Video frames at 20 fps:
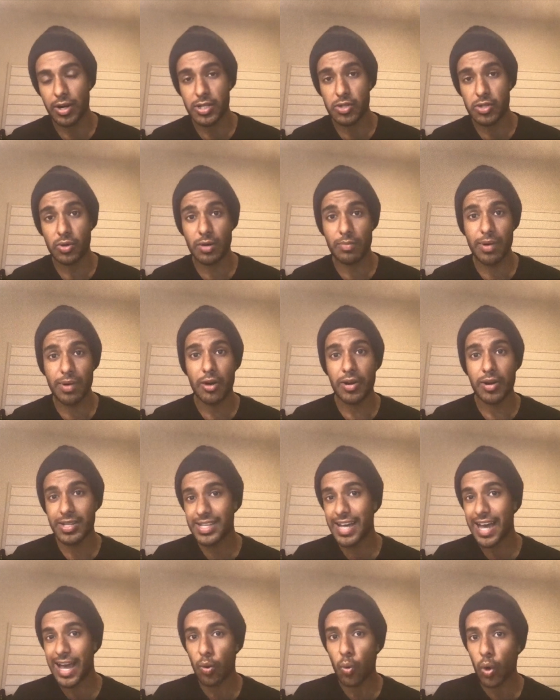Do you want to prioritize
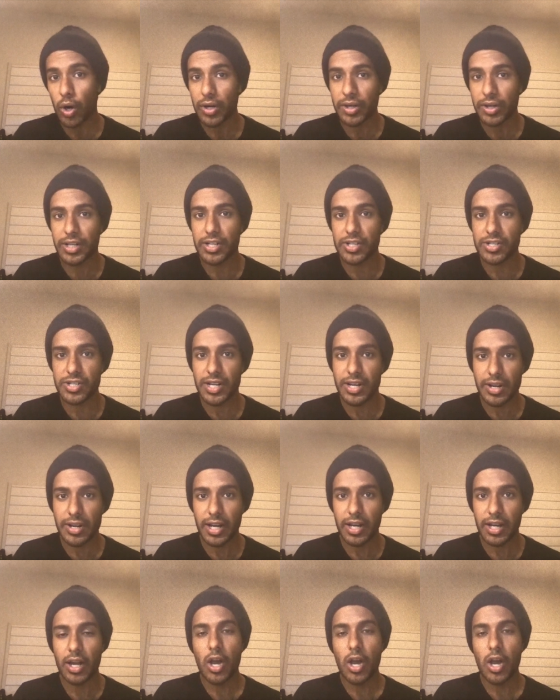high quality engineering,